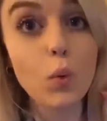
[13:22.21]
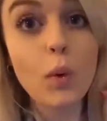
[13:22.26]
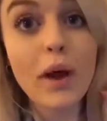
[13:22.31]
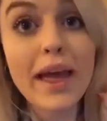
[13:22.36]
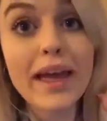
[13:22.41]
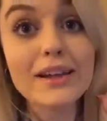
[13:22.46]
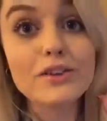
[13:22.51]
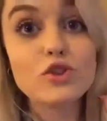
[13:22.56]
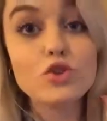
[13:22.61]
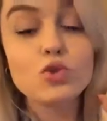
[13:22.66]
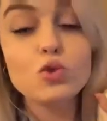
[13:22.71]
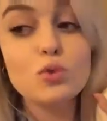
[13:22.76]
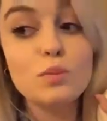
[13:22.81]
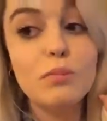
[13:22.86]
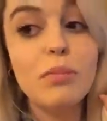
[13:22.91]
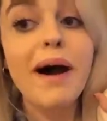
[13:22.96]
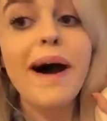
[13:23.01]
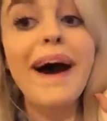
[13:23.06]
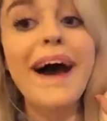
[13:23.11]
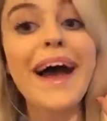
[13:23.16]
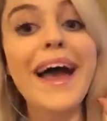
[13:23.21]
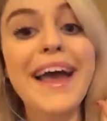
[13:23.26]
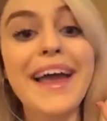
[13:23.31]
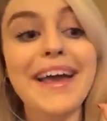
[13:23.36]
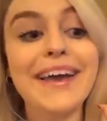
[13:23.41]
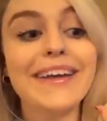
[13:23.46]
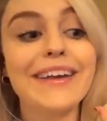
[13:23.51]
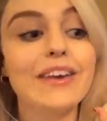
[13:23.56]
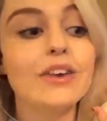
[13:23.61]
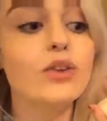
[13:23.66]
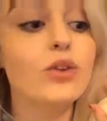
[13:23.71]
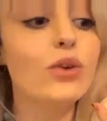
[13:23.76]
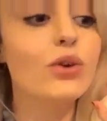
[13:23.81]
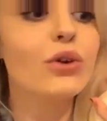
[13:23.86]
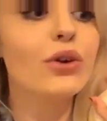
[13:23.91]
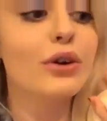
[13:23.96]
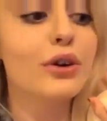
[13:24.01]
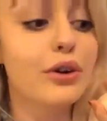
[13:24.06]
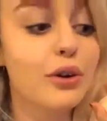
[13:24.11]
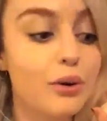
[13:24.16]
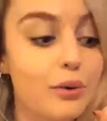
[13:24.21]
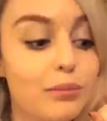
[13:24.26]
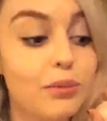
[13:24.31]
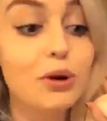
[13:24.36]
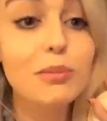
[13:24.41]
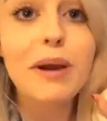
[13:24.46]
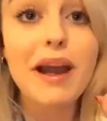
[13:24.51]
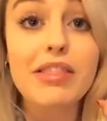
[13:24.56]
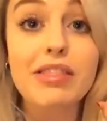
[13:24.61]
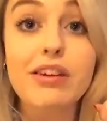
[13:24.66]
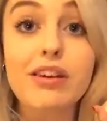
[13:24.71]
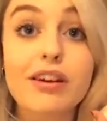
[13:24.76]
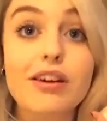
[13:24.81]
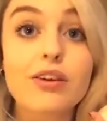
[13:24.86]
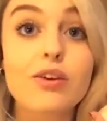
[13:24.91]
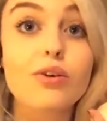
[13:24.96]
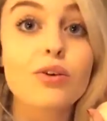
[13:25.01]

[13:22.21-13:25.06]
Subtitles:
where to buy your ball python